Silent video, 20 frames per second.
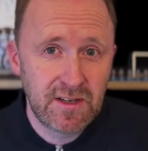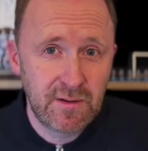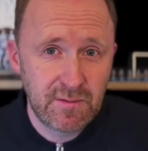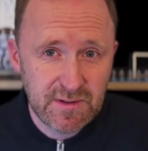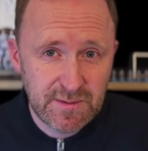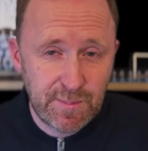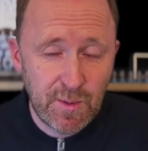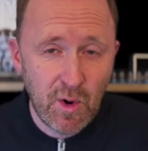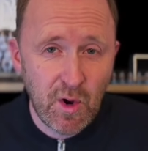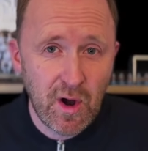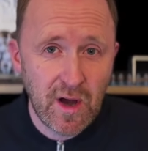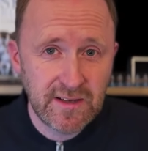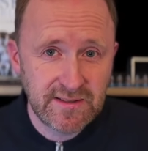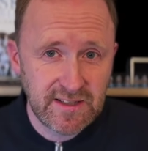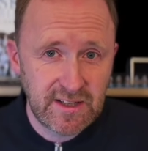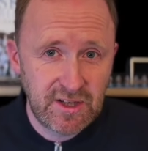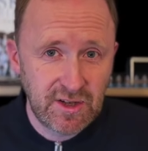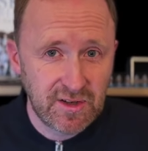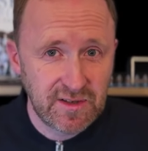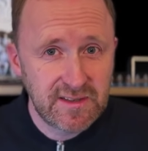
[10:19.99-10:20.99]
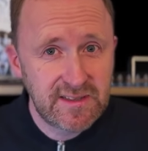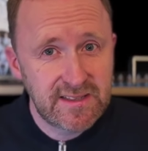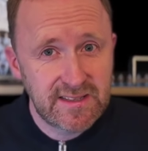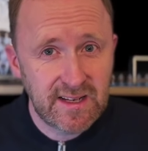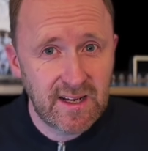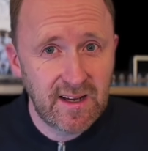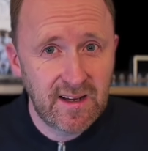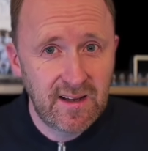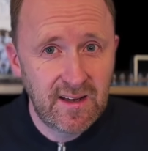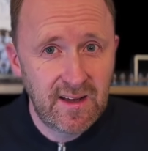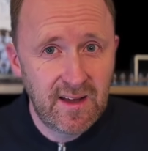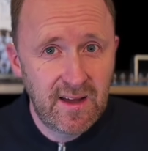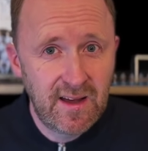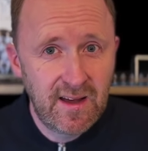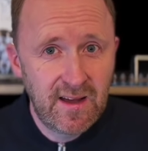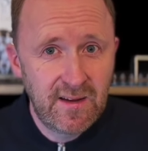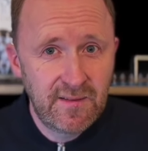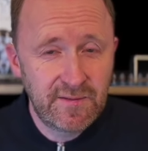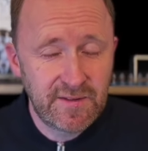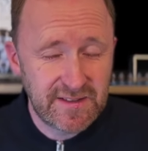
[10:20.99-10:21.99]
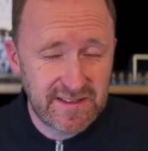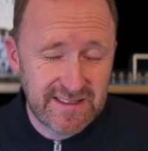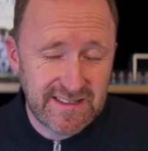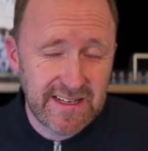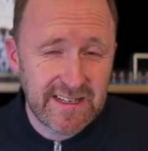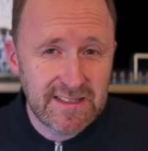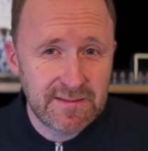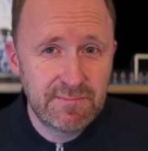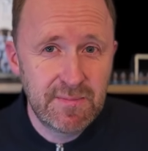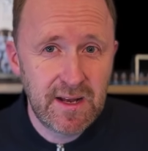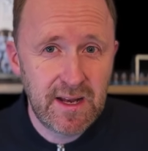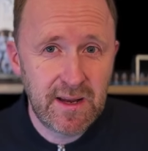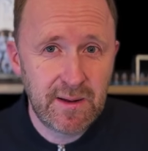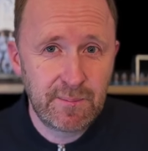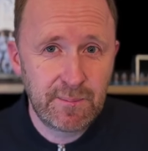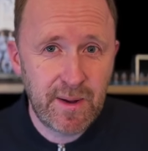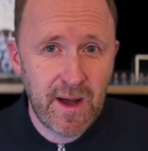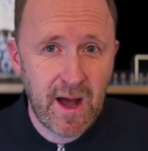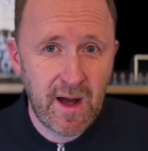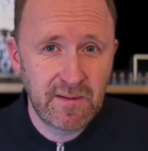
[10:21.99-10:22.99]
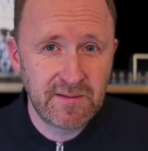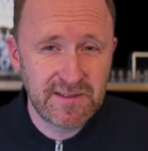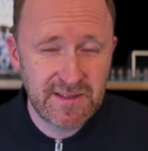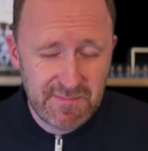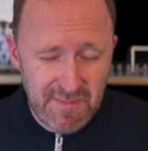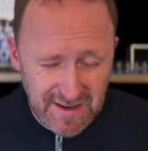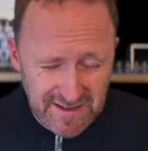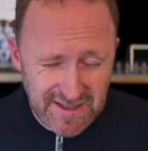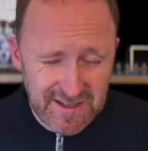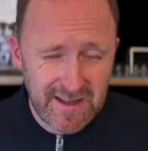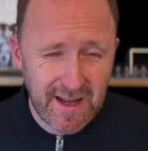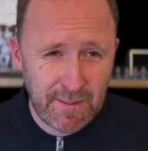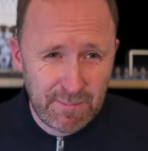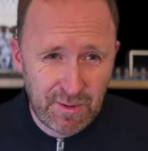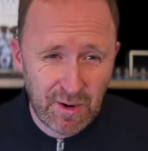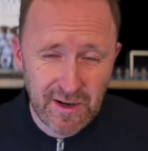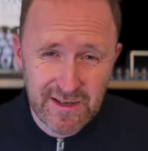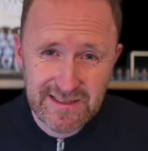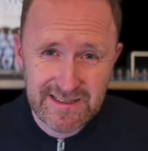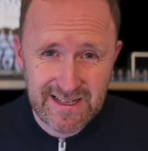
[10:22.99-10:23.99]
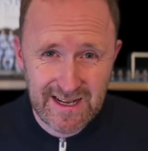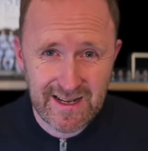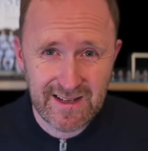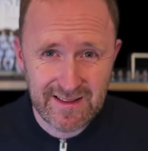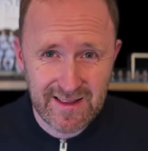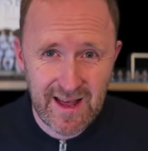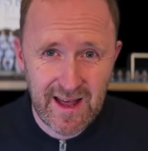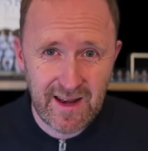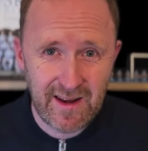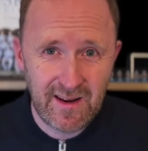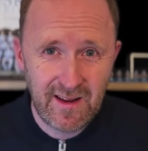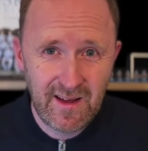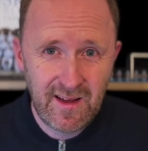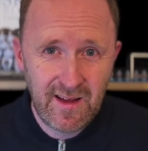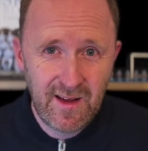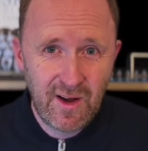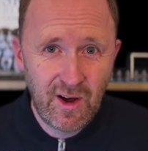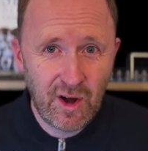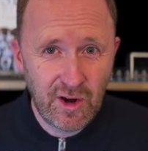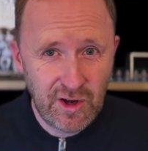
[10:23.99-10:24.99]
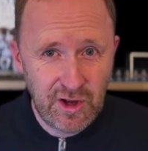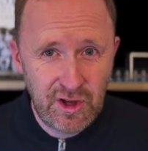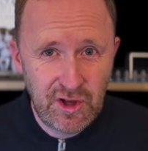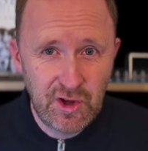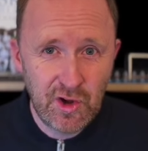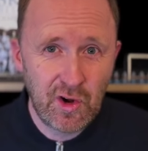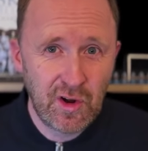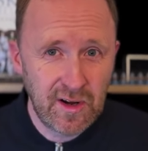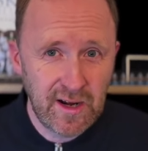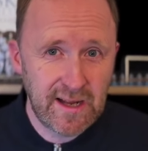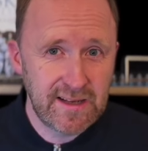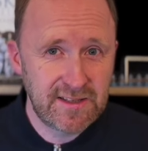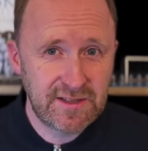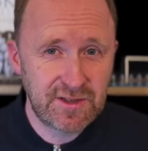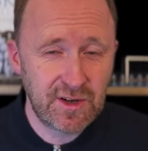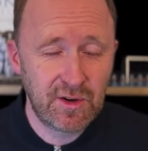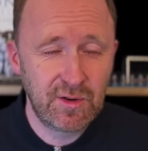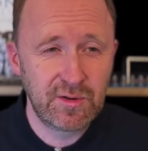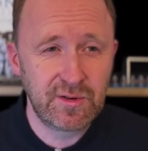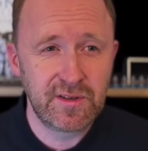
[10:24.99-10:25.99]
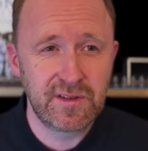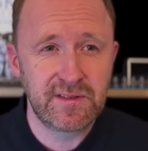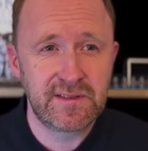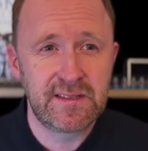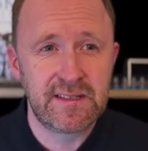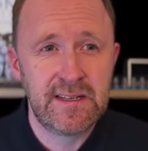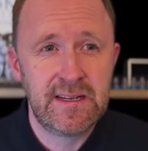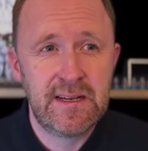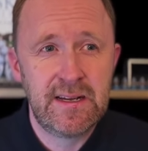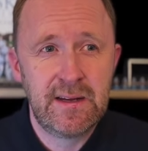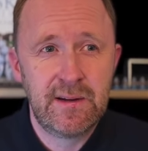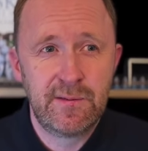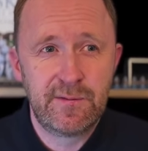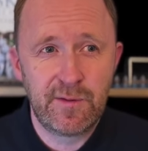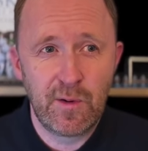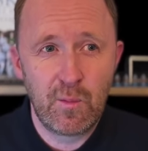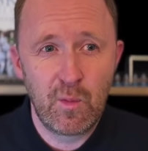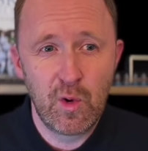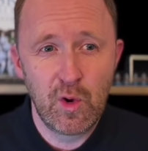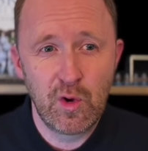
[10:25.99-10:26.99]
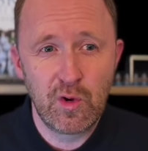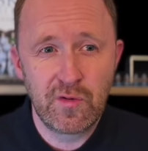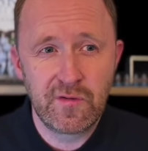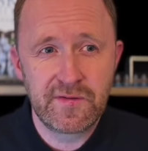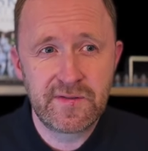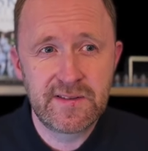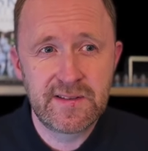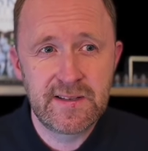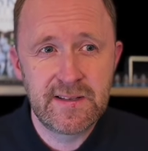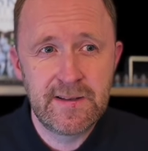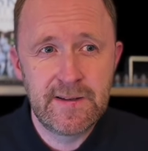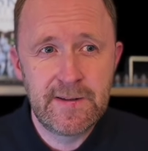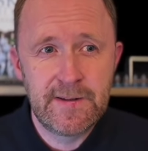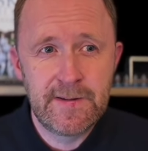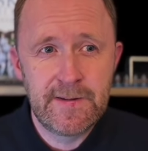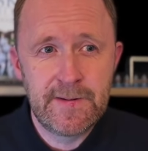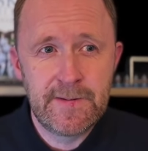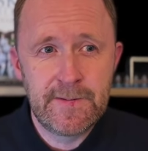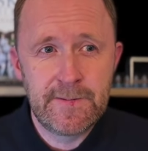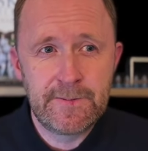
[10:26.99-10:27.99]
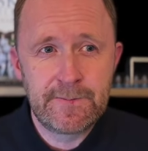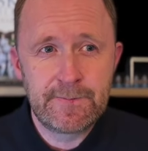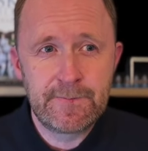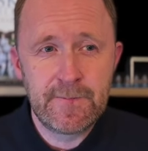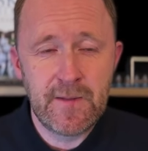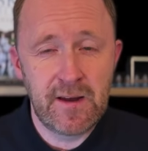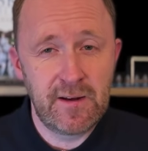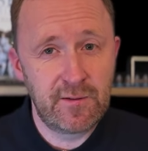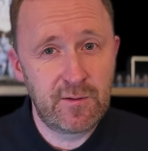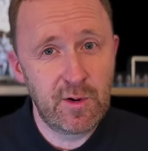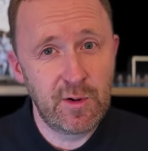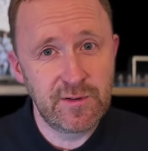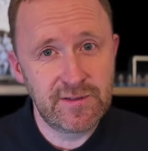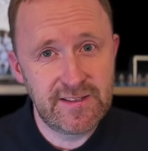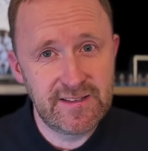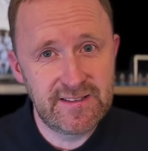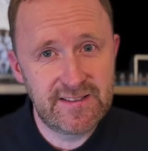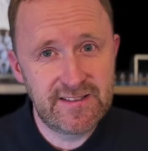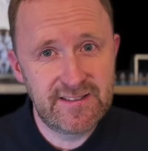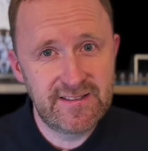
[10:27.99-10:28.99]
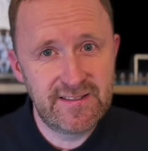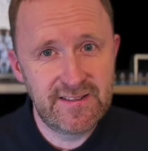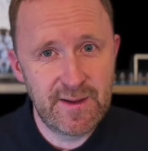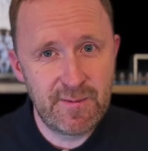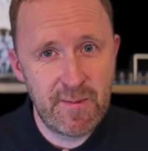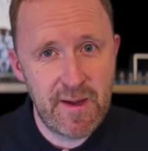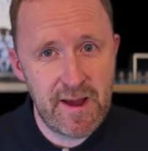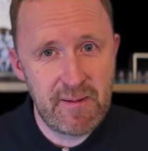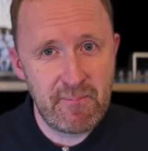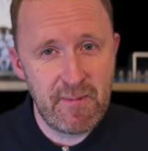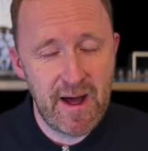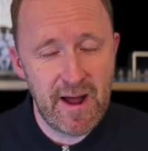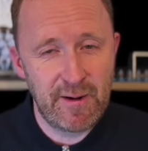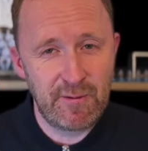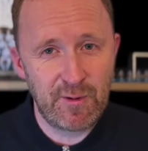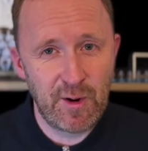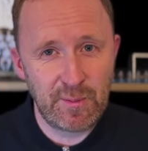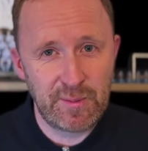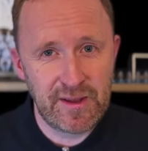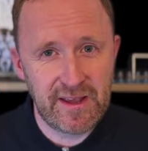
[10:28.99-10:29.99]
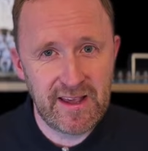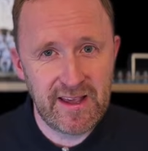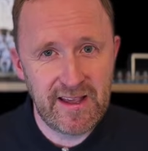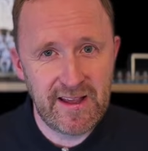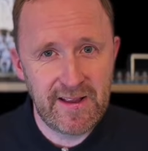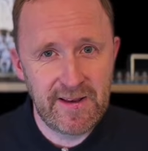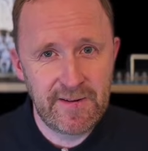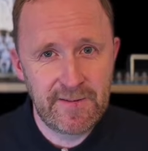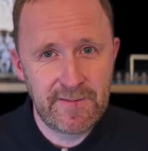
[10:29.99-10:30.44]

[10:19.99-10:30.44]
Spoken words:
He was bought as a youngster for £6 million. Imagine that price tag then on a young lad's shoulders from Wolves. And of course it's the main man, Robbie Keane.